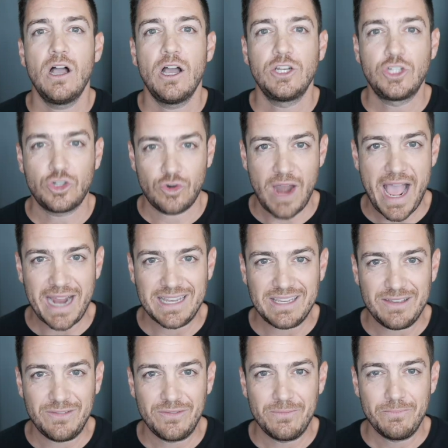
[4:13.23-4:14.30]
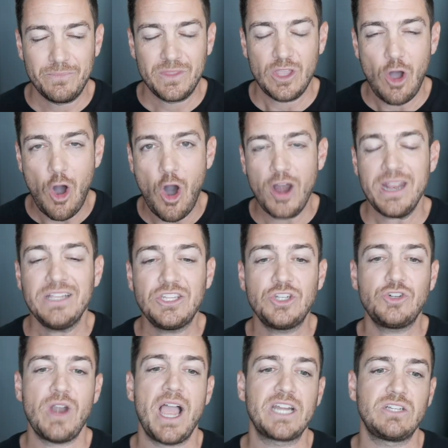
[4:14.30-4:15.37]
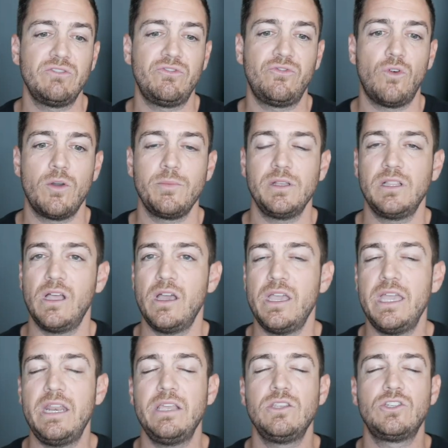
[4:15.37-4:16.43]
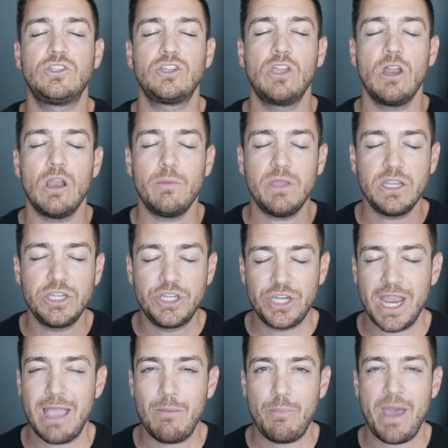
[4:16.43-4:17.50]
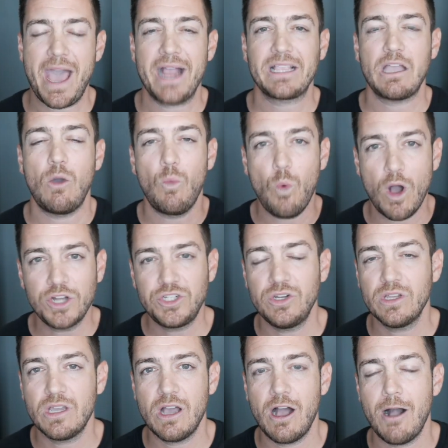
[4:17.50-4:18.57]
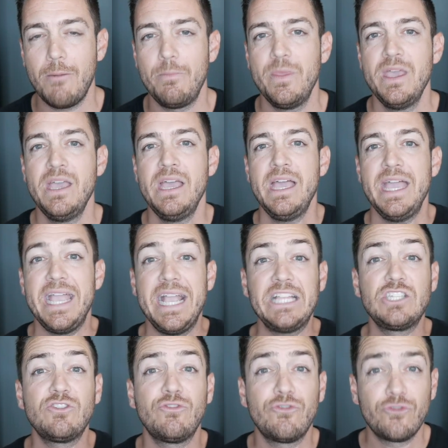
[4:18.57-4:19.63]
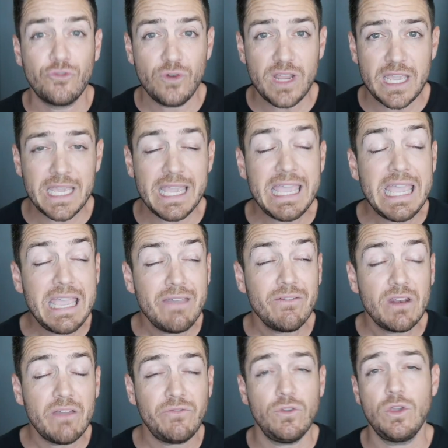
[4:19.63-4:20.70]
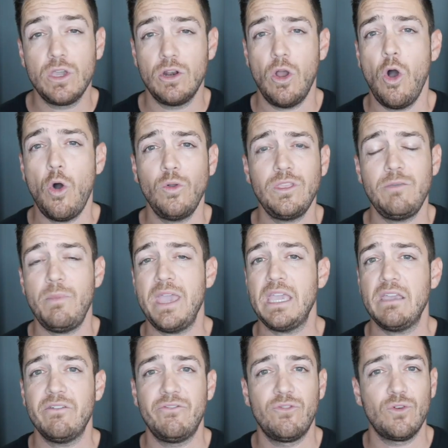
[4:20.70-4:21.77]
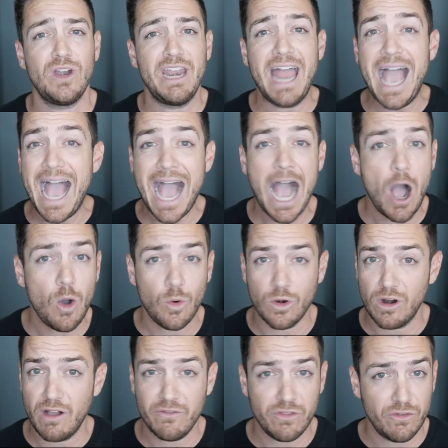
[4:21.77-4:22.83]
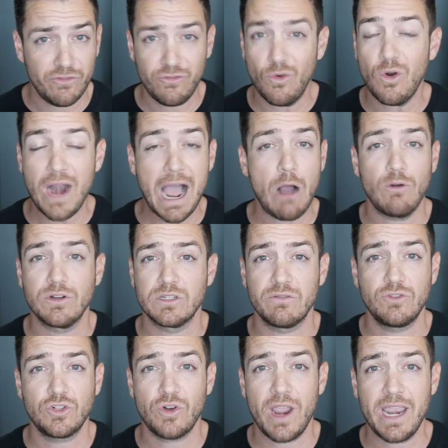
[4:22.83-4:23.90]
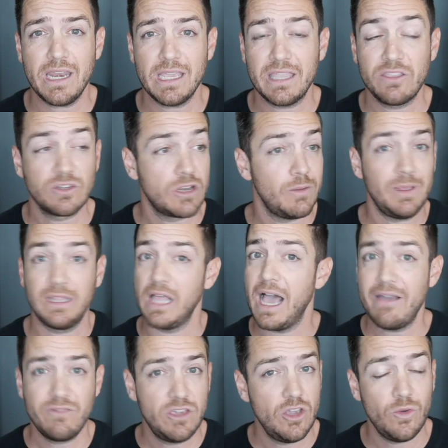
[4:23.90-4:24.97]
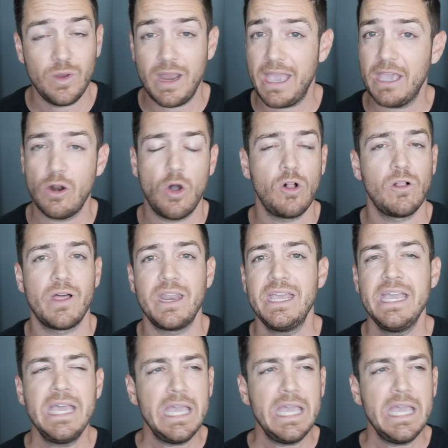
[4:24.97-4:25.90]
attractive. The Audience Attraction Formula, it is going to be jam-packed. I want you to come. It's free, even if you can only make it for an hour of the 4 hours of training, and there's going to be live Q&A and all that.